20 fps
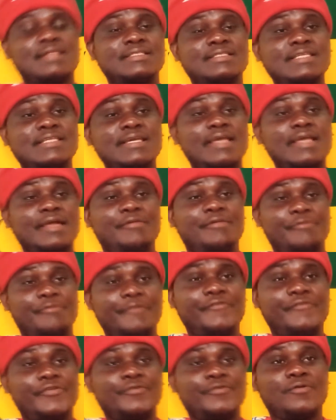take a
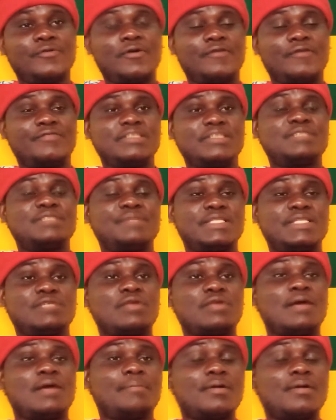review of this
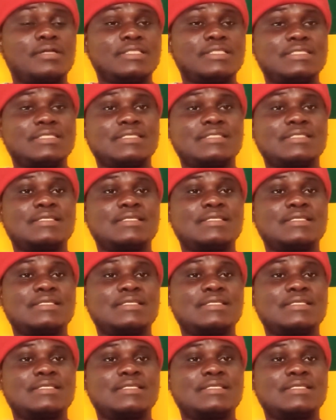particular point.